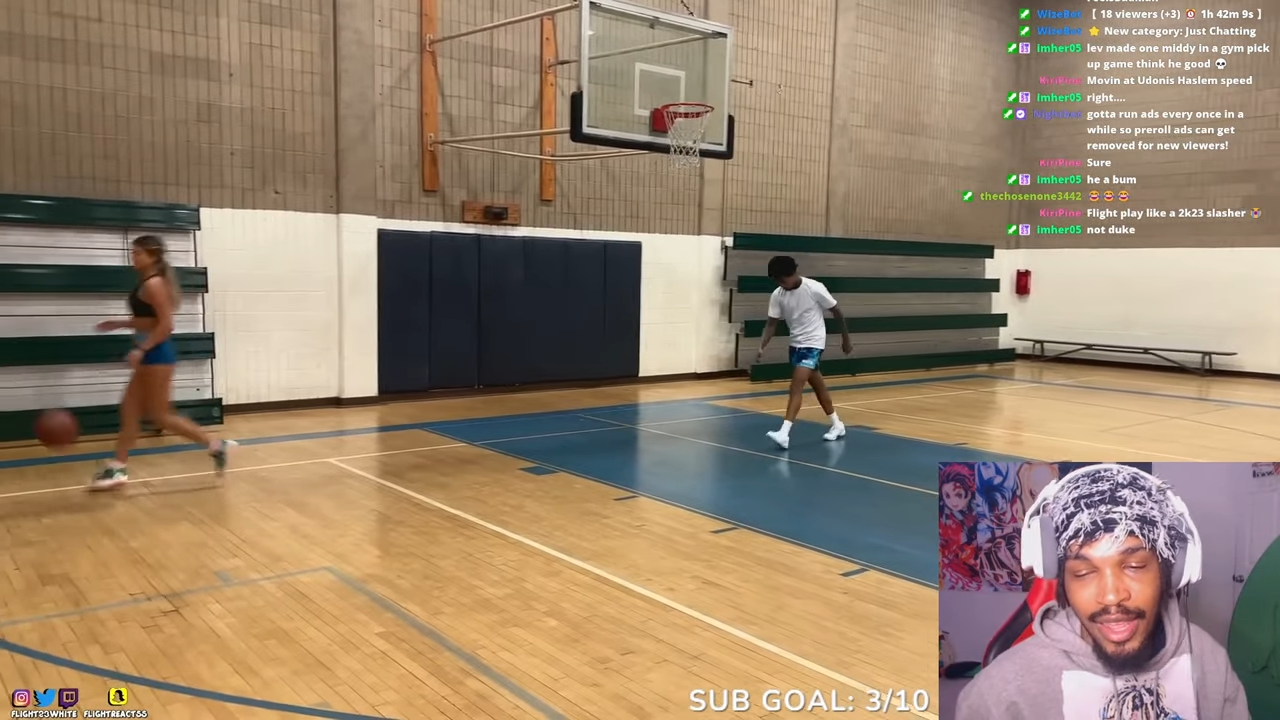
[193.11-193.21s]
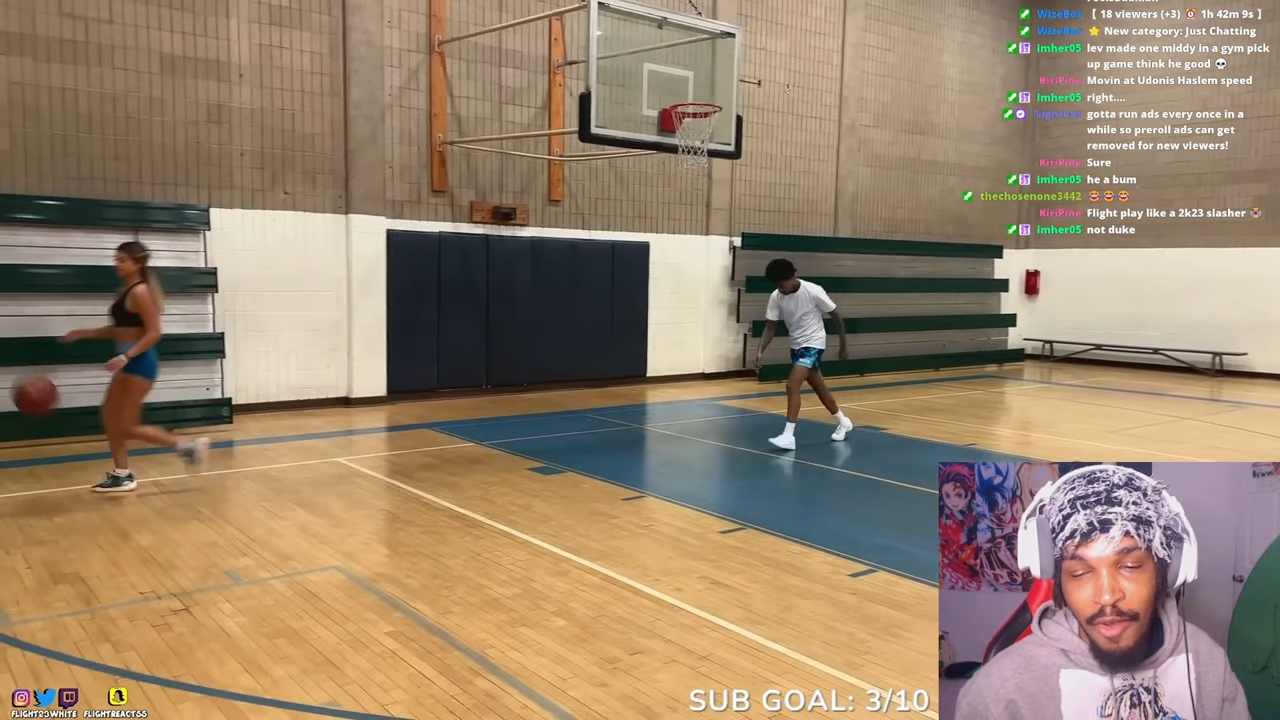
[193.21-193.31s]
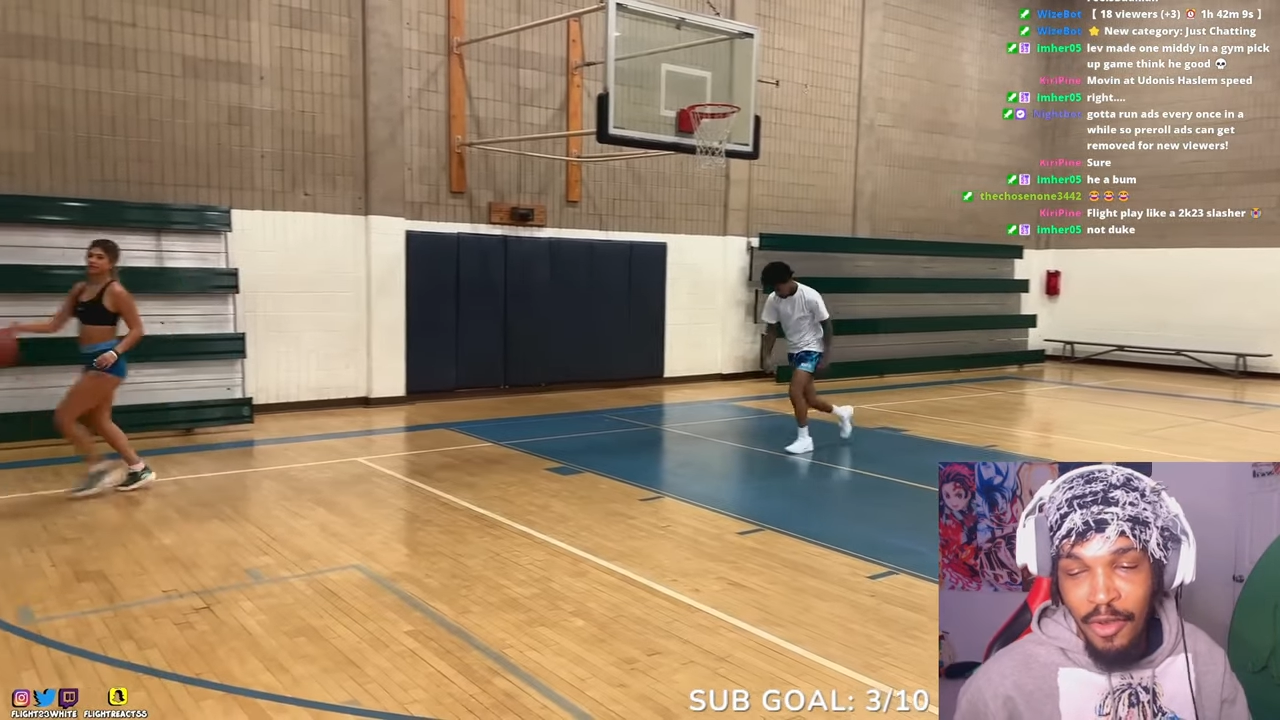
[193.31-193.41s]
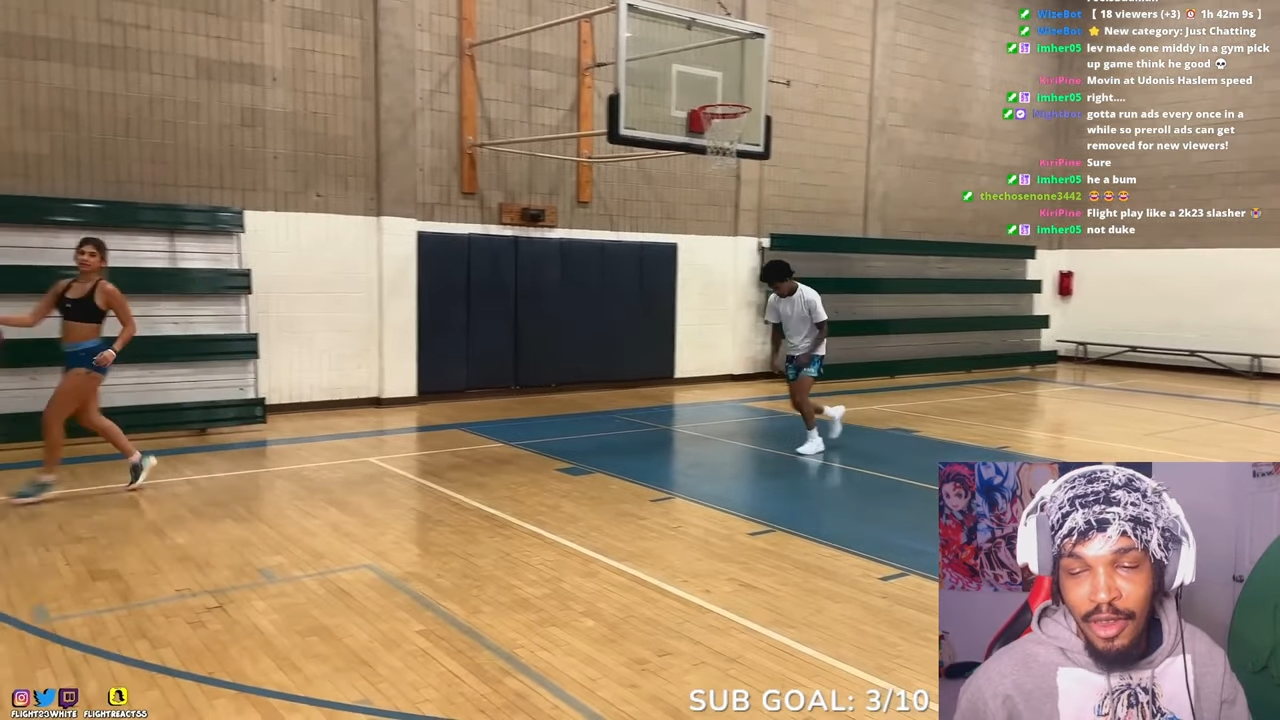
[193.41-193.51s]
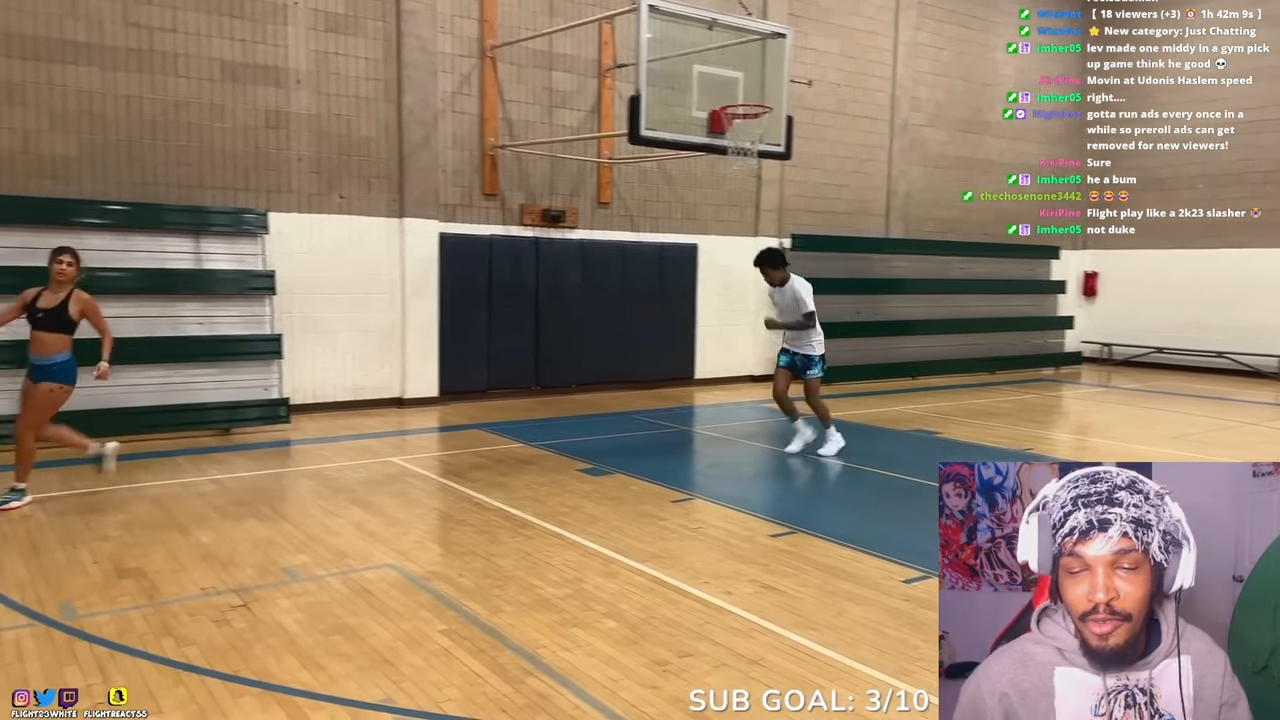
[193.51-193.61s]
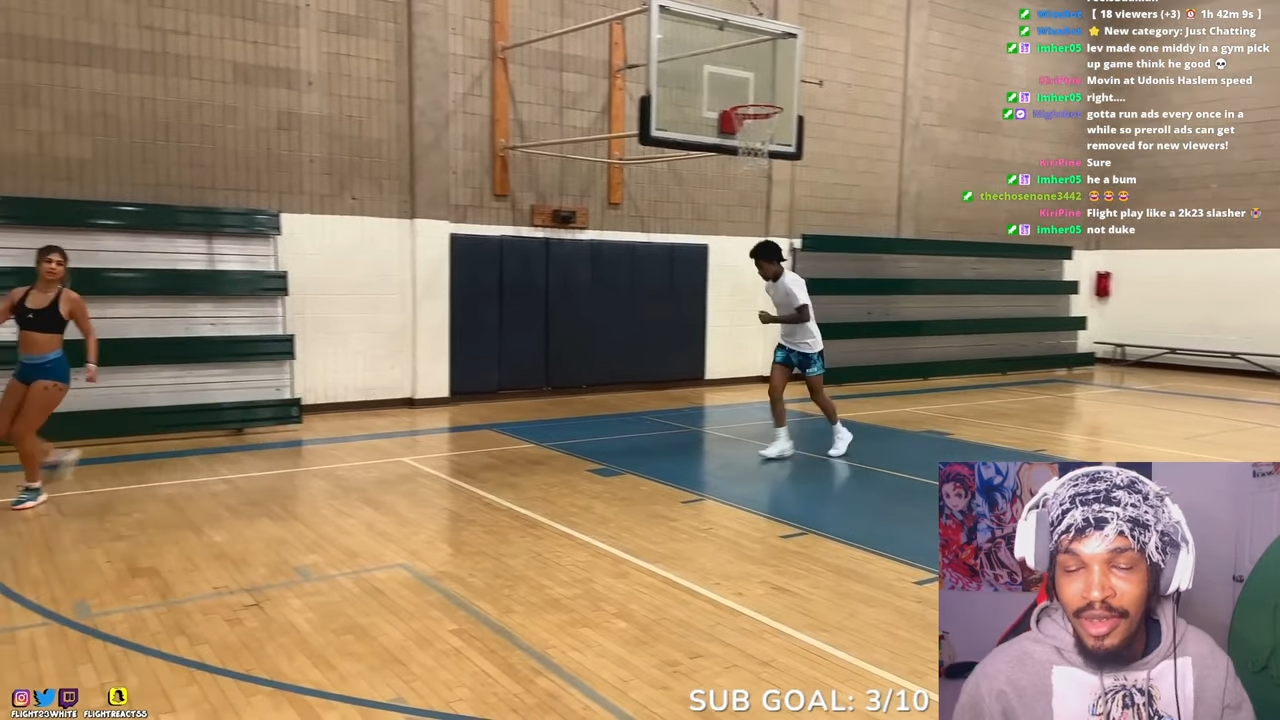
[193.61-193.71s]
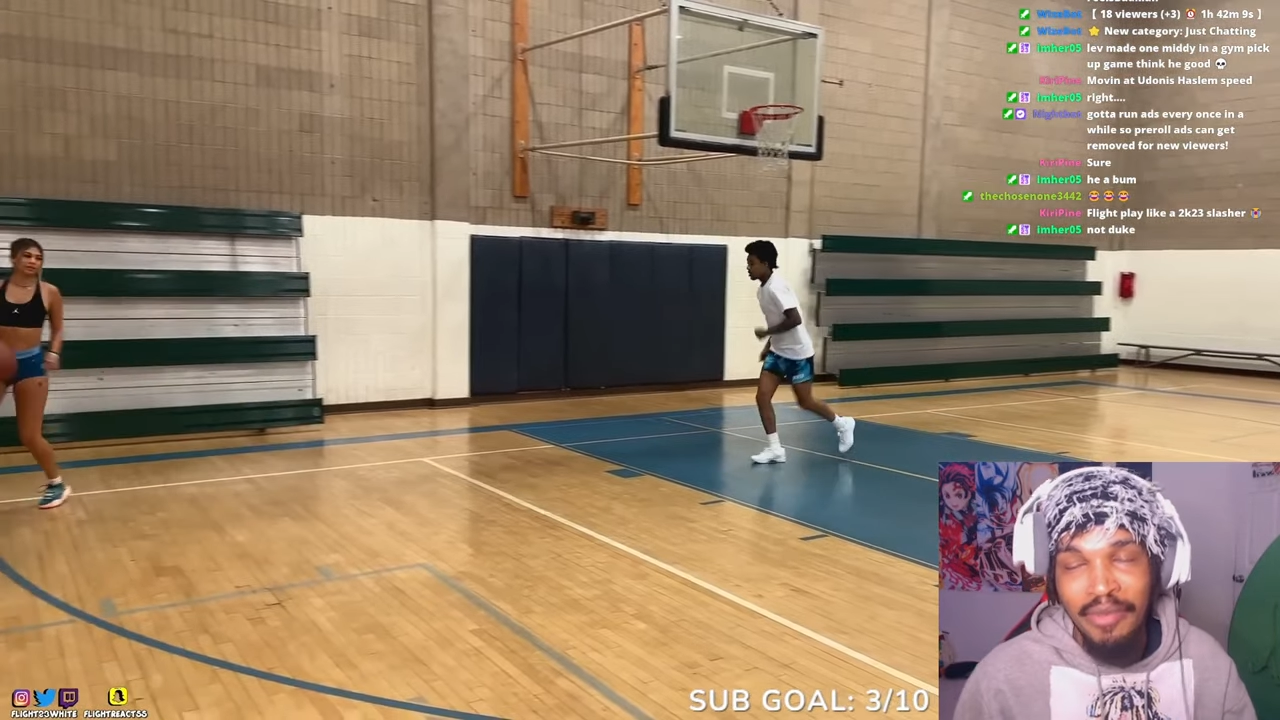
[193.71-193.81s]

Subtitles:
him one-on-one,